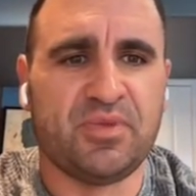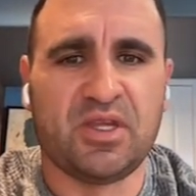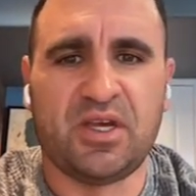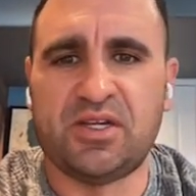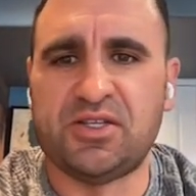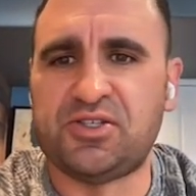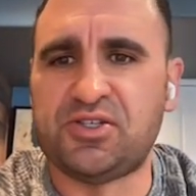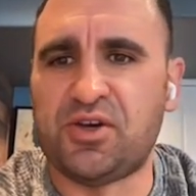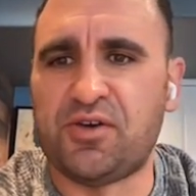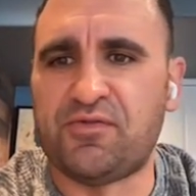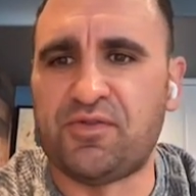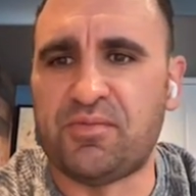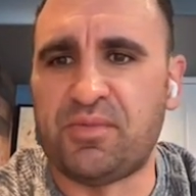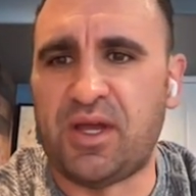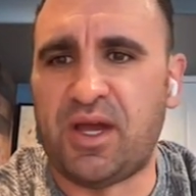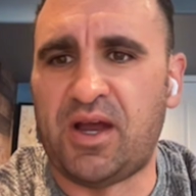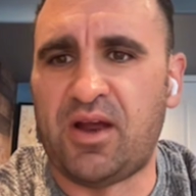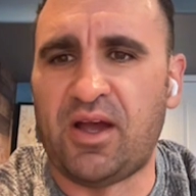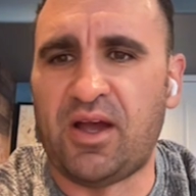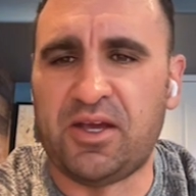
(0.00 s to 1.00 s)
And so from
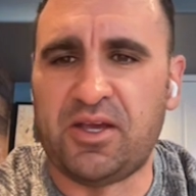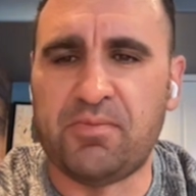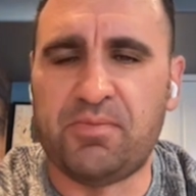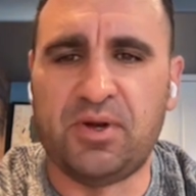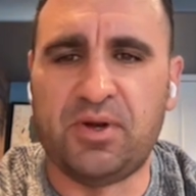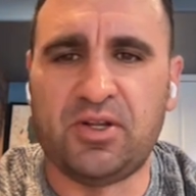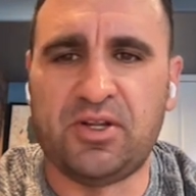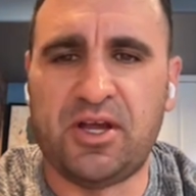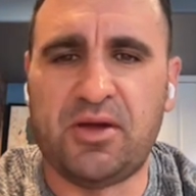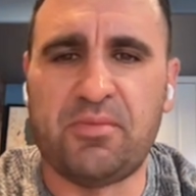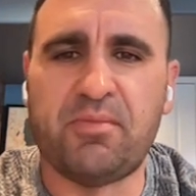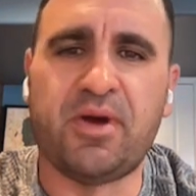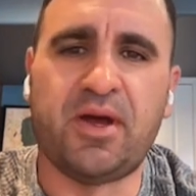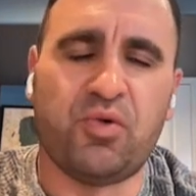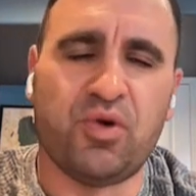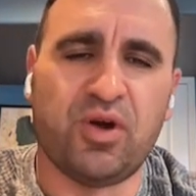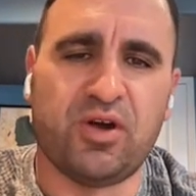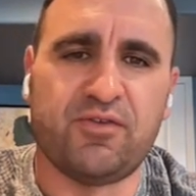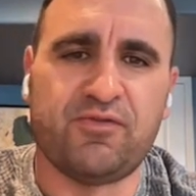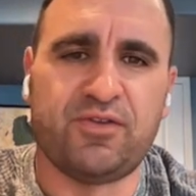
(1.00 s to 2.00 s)
there, I could build up my
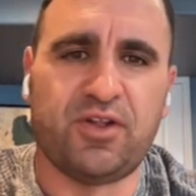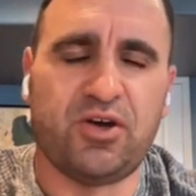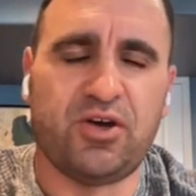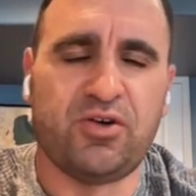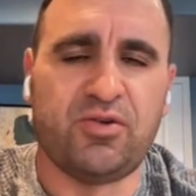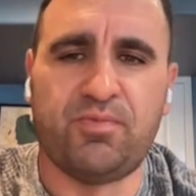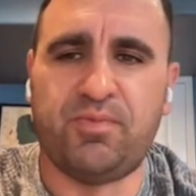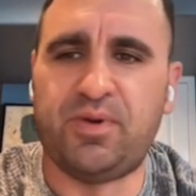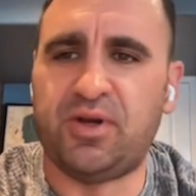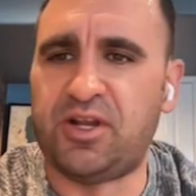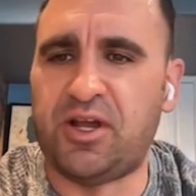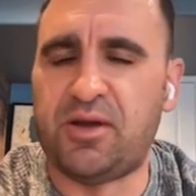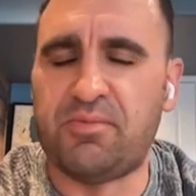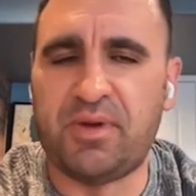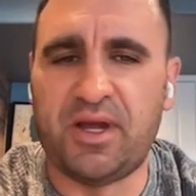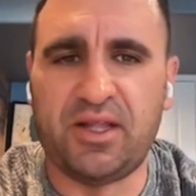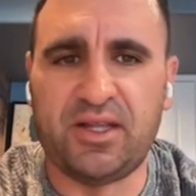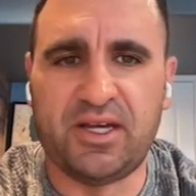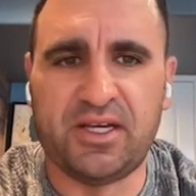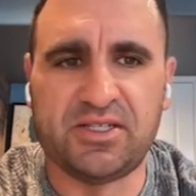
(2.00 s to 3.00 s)
workflow, build up
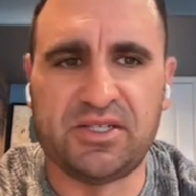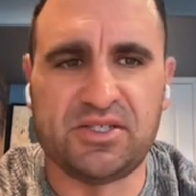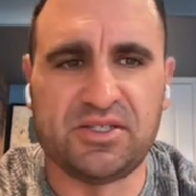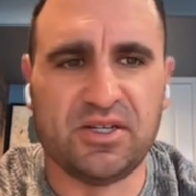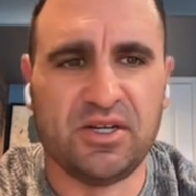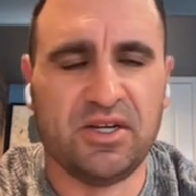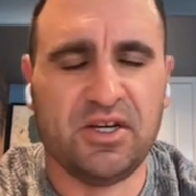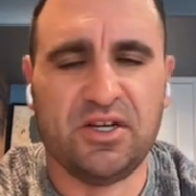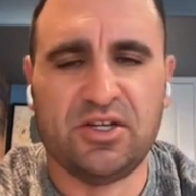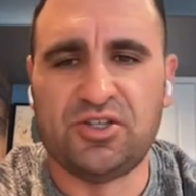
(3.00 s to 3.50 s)
my list,